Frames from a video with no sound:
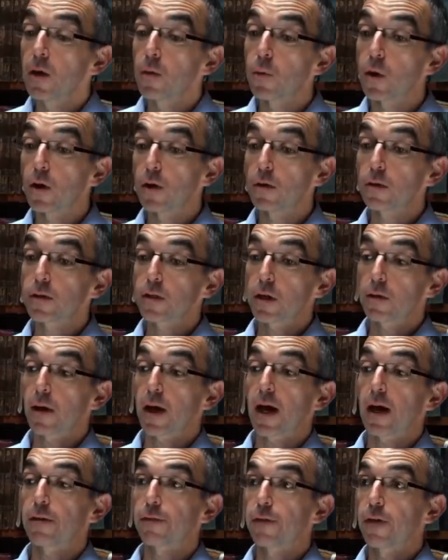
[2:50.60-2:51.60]
We also
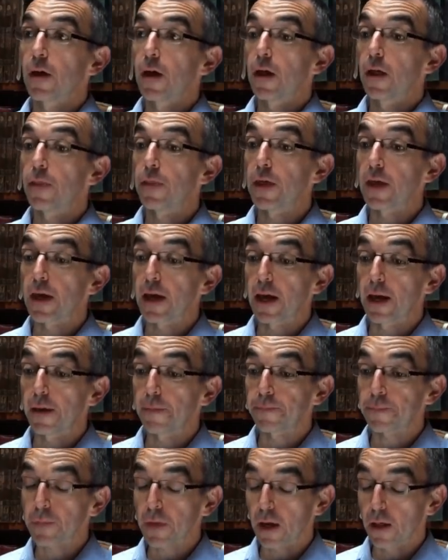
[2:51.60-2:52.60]
have the,
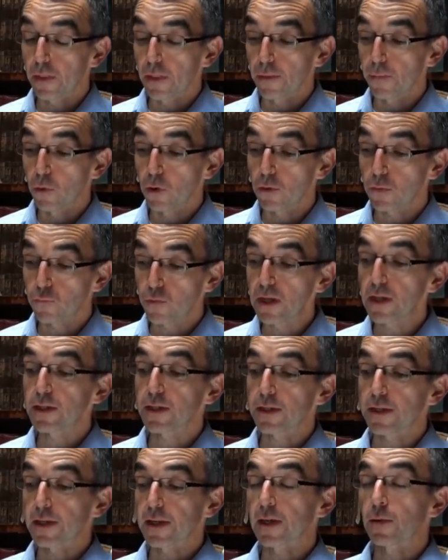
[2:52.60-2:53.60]
um, the more
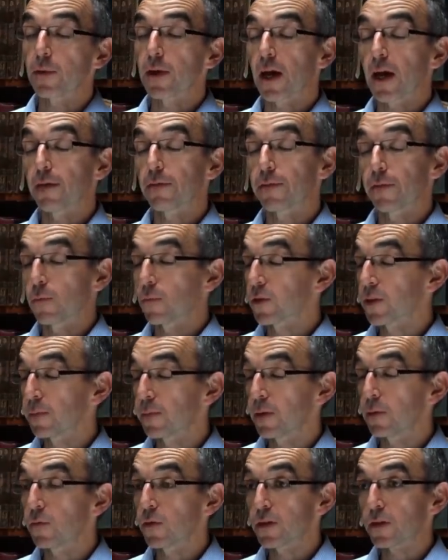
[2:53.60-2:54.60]
recently we have
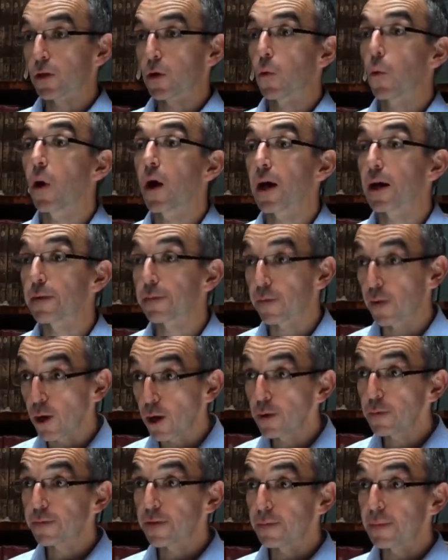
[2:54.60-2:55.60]
something just acquired for
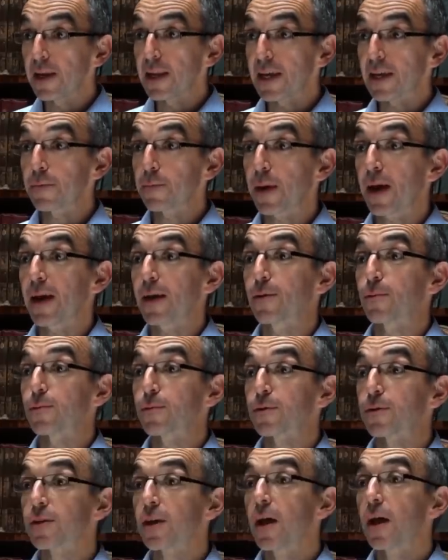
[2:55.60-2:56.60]
over a million
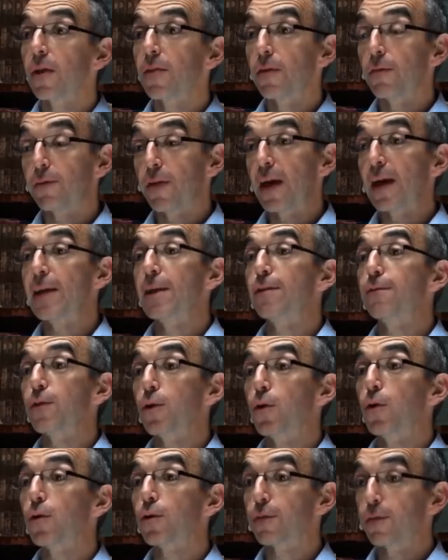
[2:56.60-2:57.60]
pounds, the Vale of
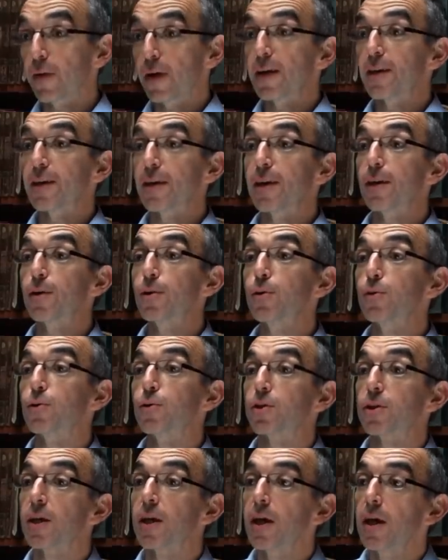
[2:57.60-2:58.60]
York Viking
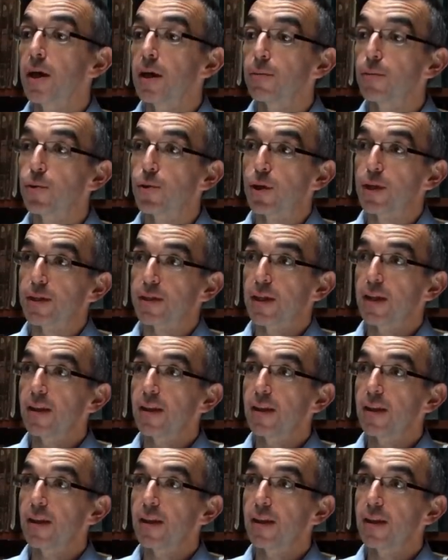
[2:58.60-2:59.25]
hoard, which is the